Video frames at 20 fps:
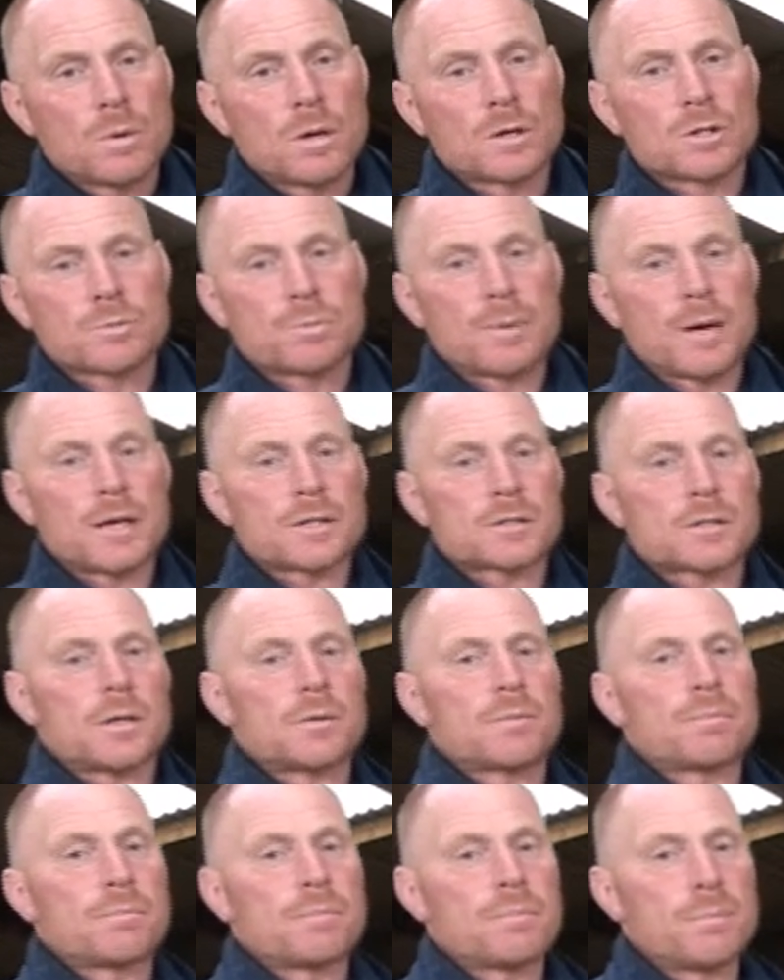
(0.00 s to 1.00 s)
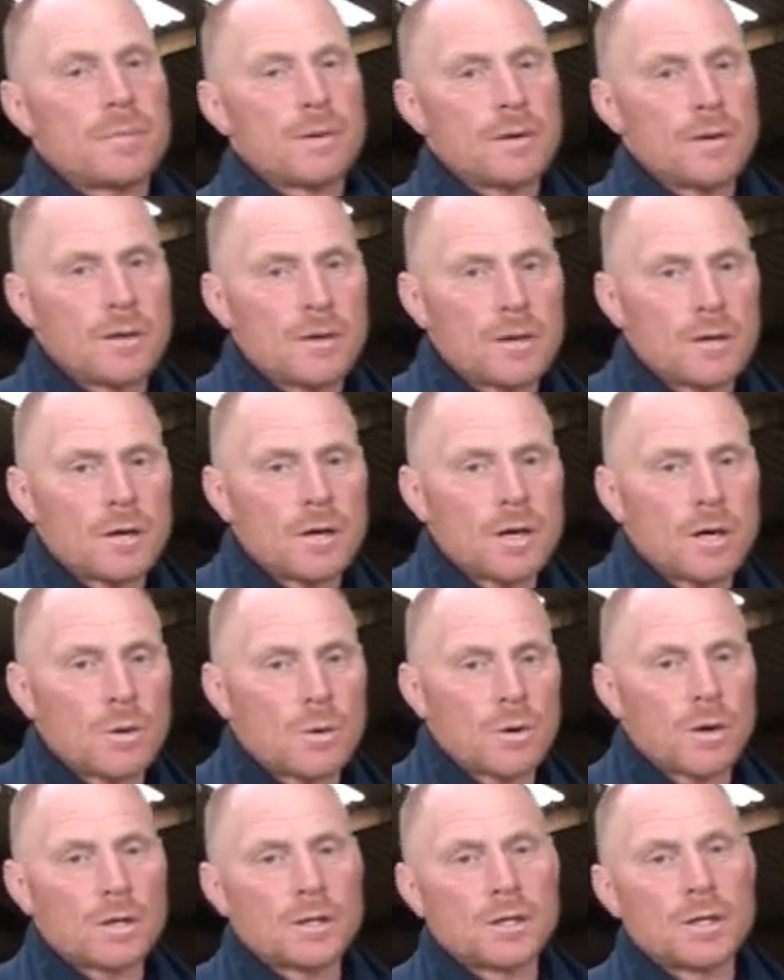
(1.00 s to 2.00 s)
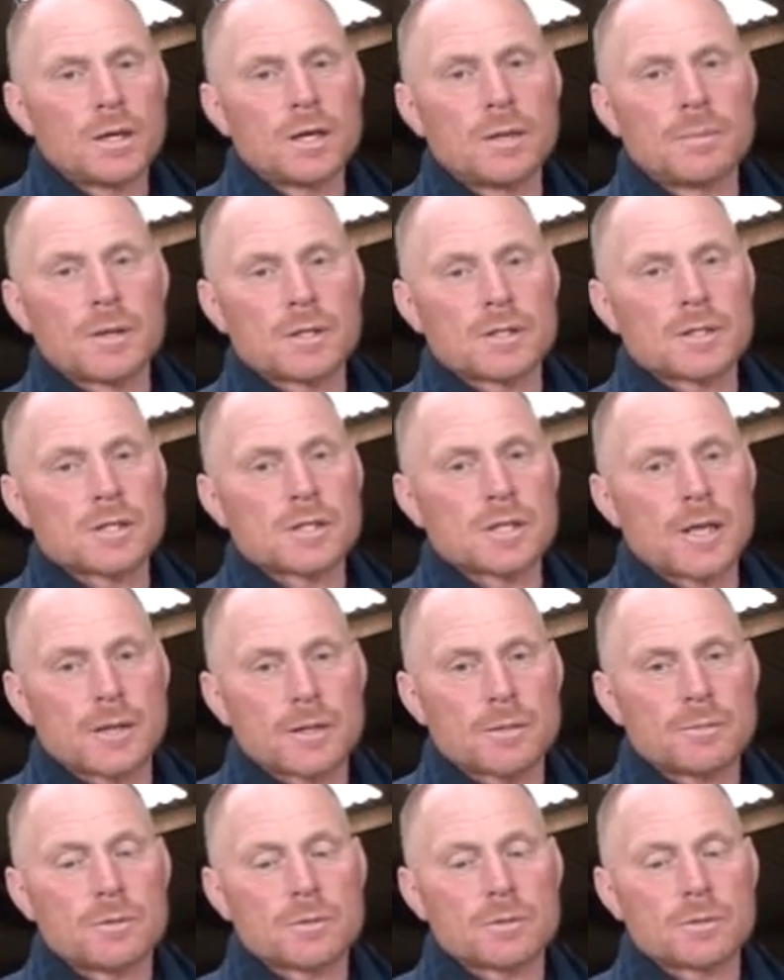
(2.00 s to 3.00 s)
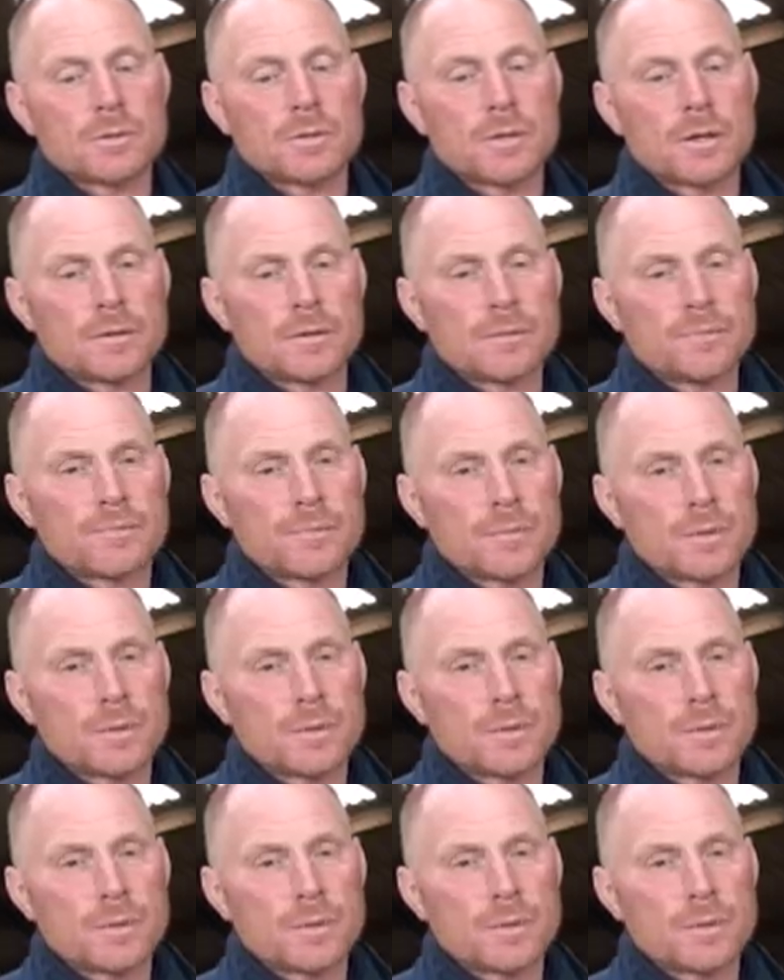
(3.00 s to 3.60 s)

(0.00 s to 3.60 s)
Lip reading: Welsh blacks, I know, are a little bit susceptible to it.